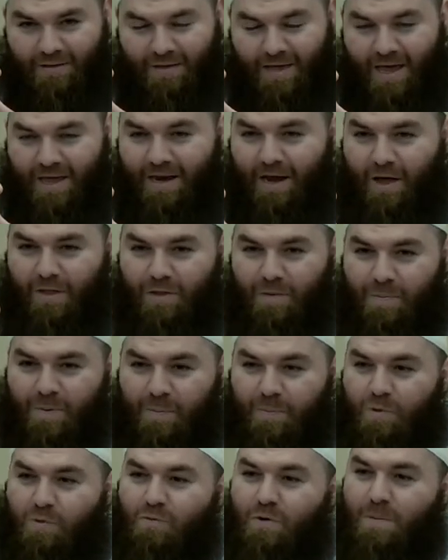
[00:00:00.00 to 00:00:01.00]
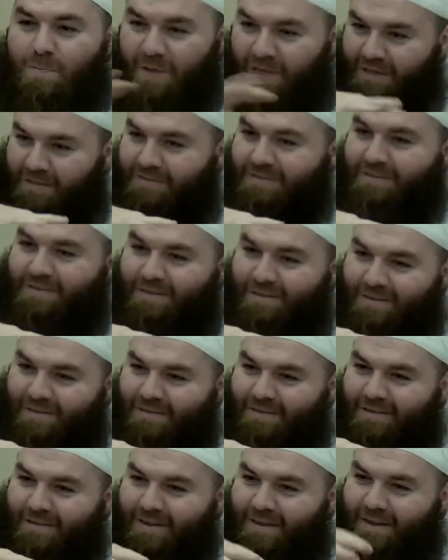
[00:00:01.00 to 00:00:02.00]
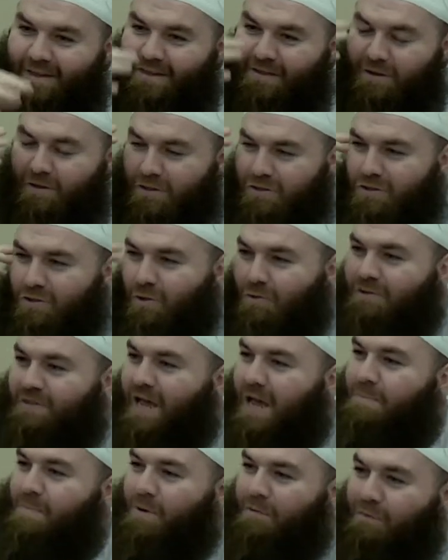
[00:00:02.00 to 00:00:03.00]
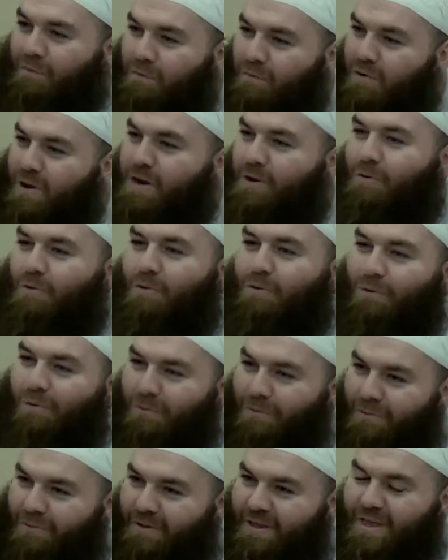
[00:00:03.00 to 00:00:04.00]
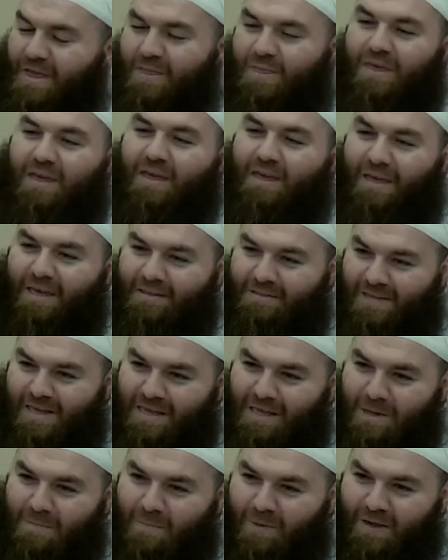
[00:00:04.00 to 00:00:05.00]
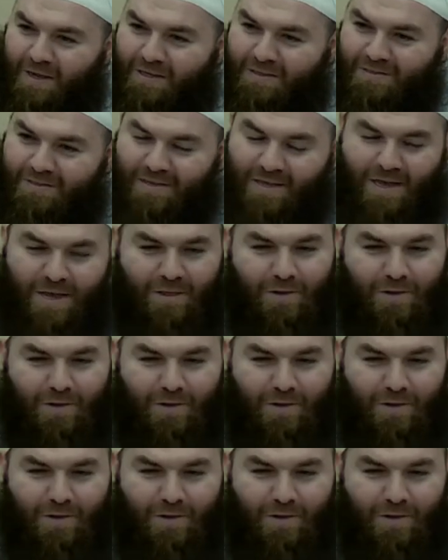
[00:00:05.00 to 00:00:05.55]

and other people repeat. There is no type of critical thinking taking place.